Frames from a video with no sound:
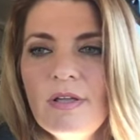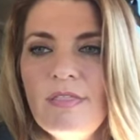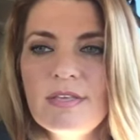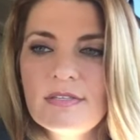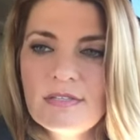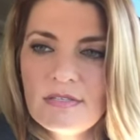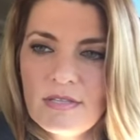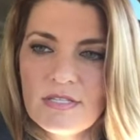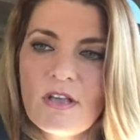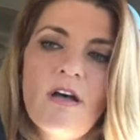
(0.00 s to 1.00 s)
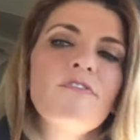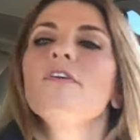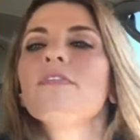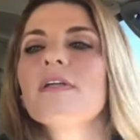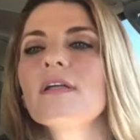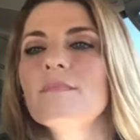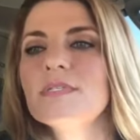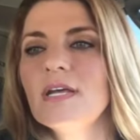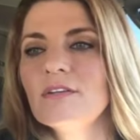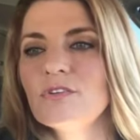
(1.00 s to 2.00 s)
This offer that
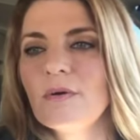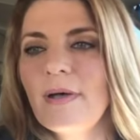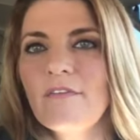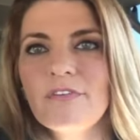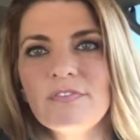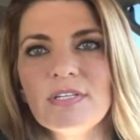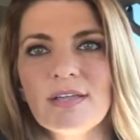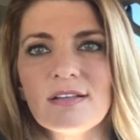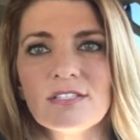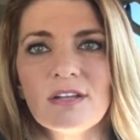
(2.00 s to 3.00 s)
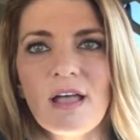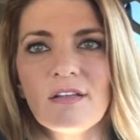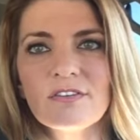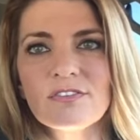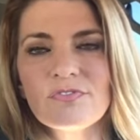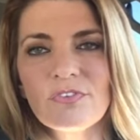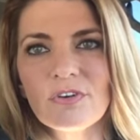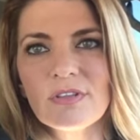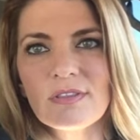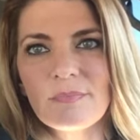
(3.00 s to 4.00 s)
comes down to about $50,000
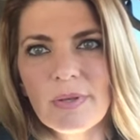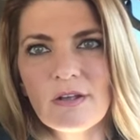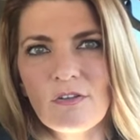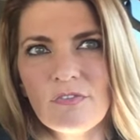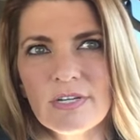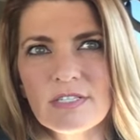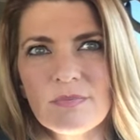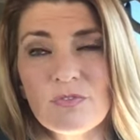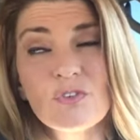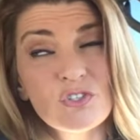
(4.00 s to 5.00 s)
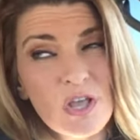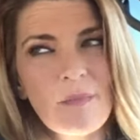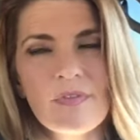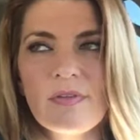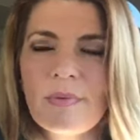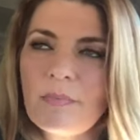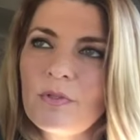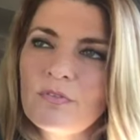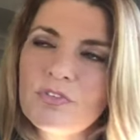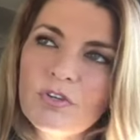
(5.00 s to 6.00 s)
for the Pinnacle victims, for some of the people
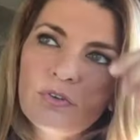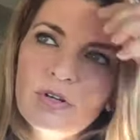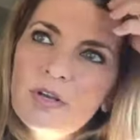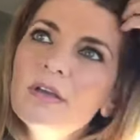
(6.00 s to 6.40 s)
who've sued,